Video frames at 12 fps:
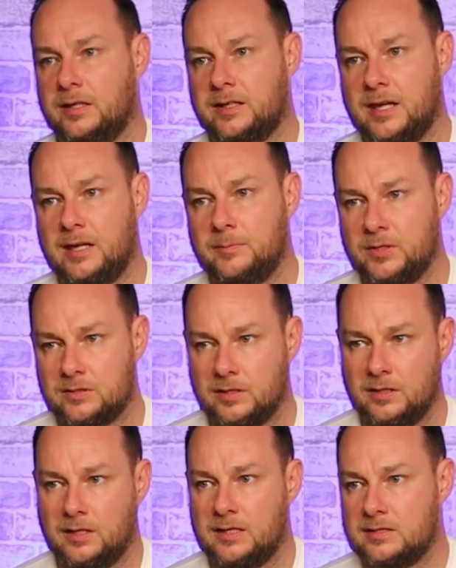a game that's
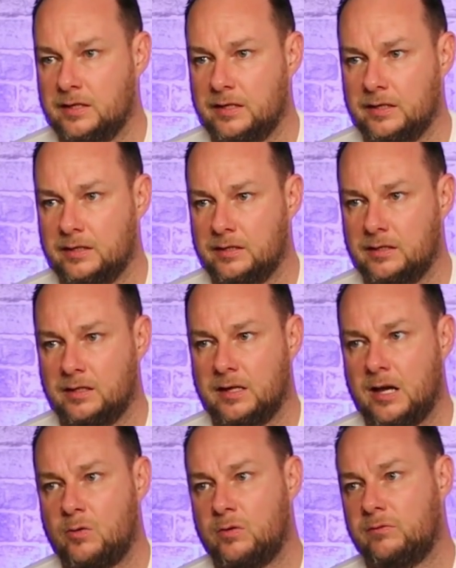going to last, say, an
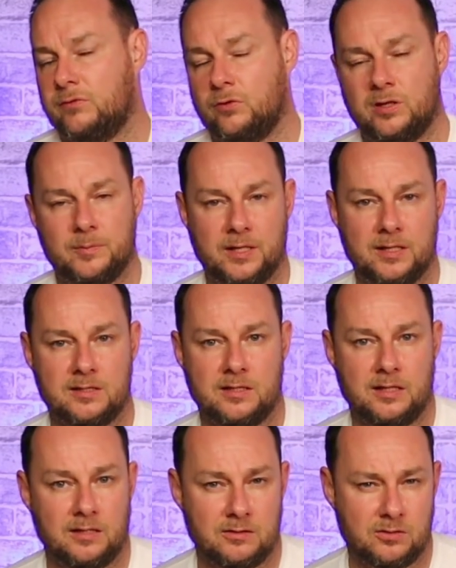hour and 40 minutes
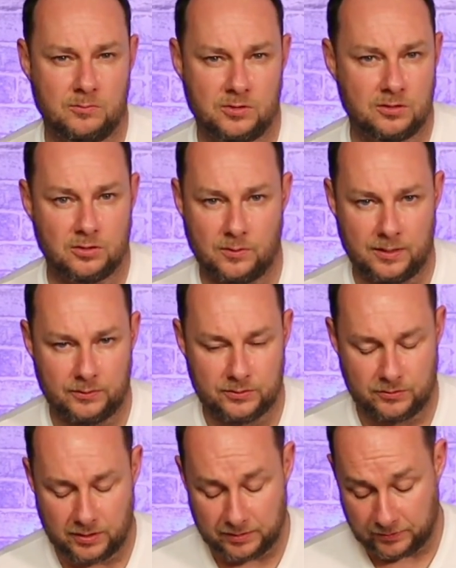to 2
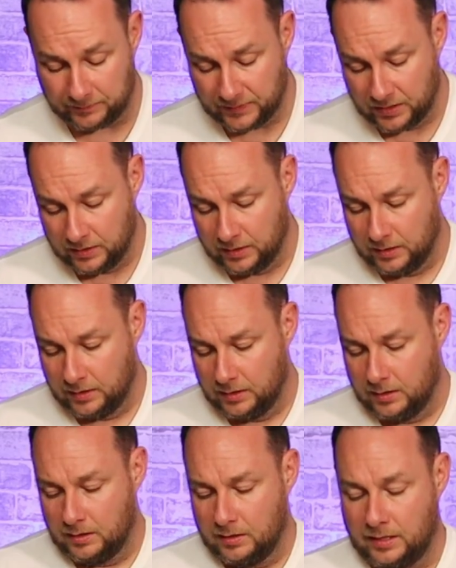hours, right?
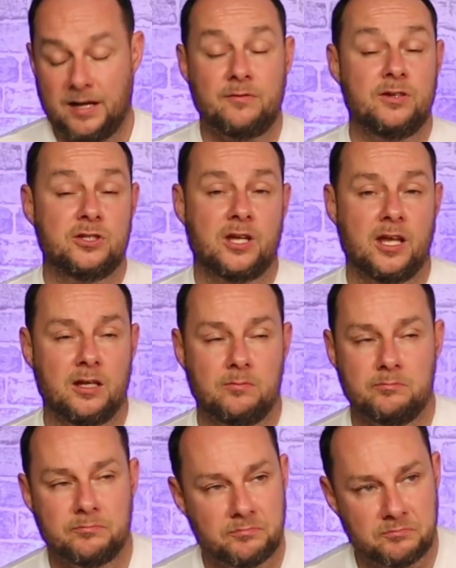An average
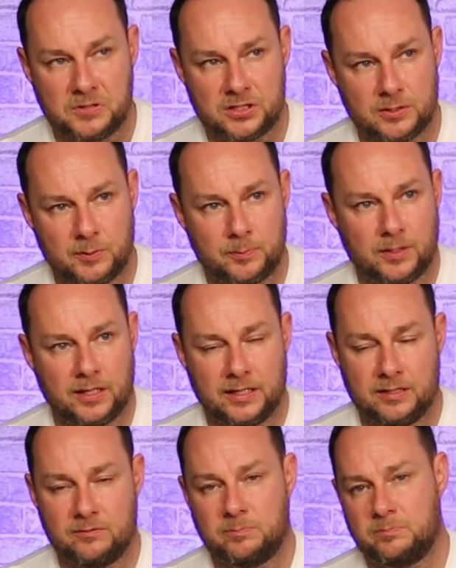game is going to be
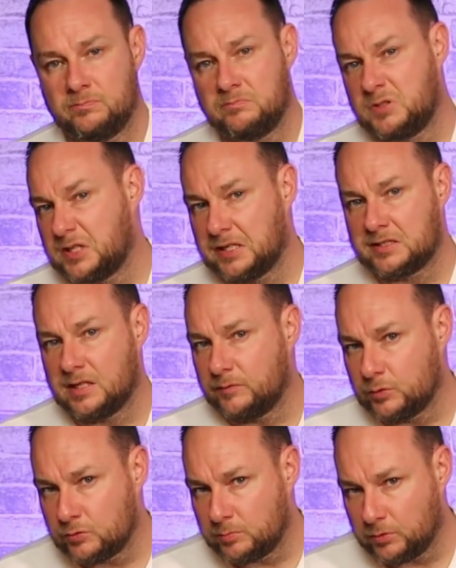played
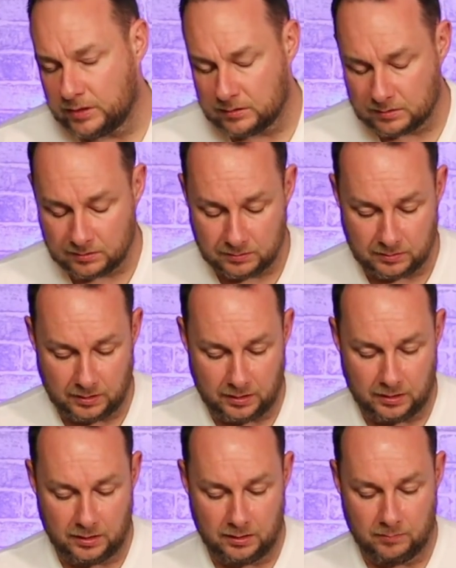600-700 points.
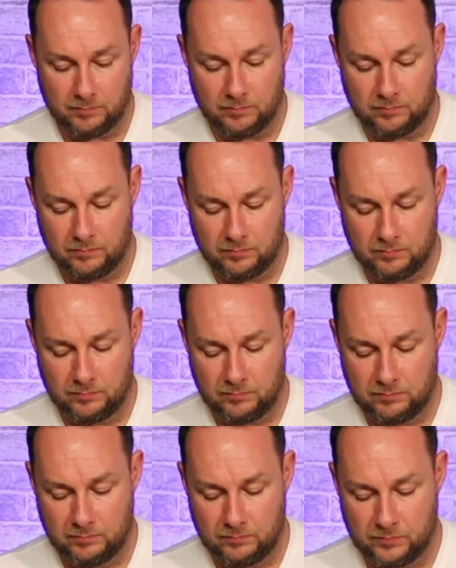
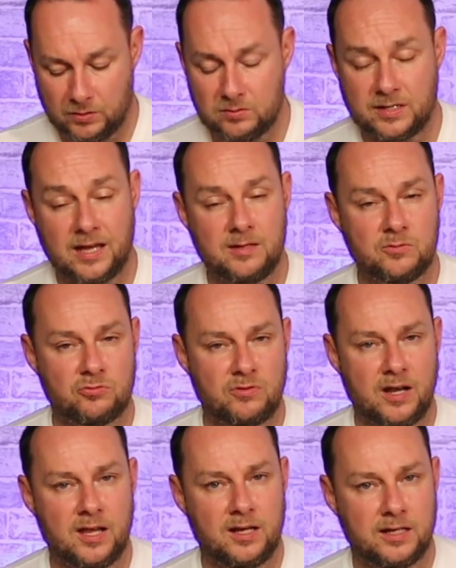Those games
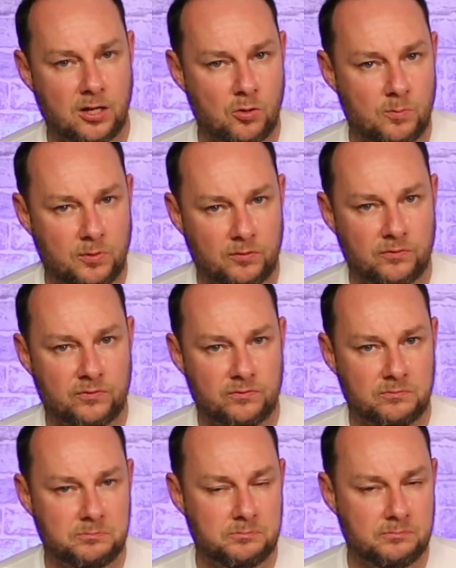rarely go above
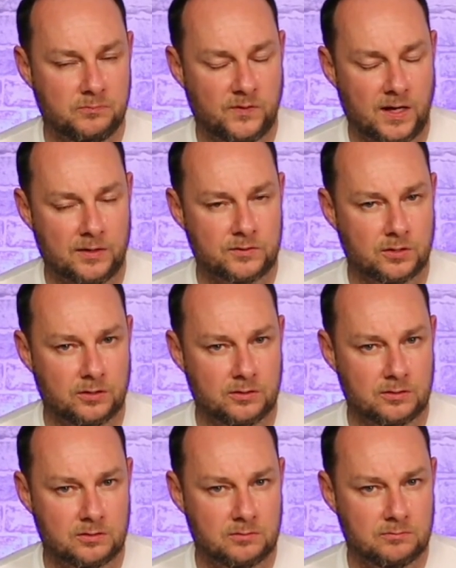5
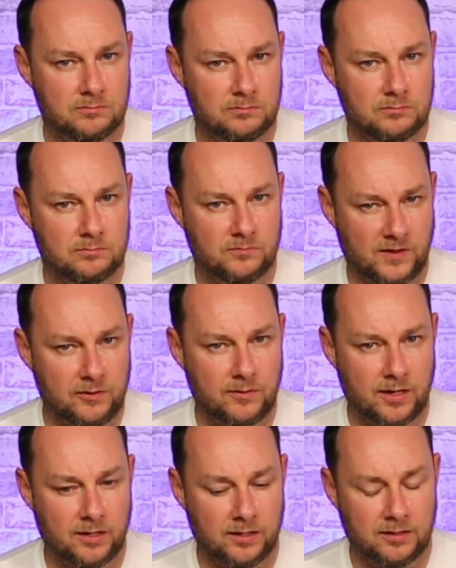turns, very
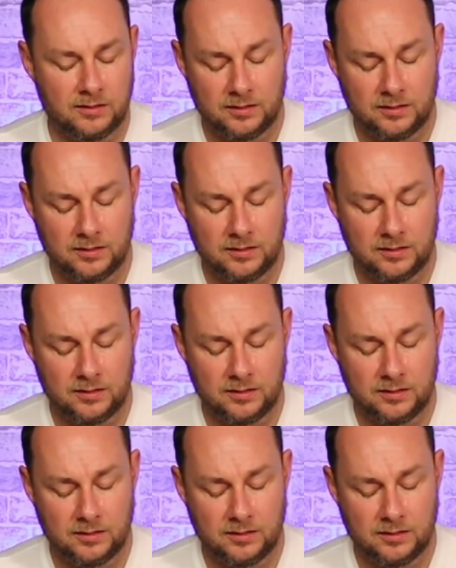rarely.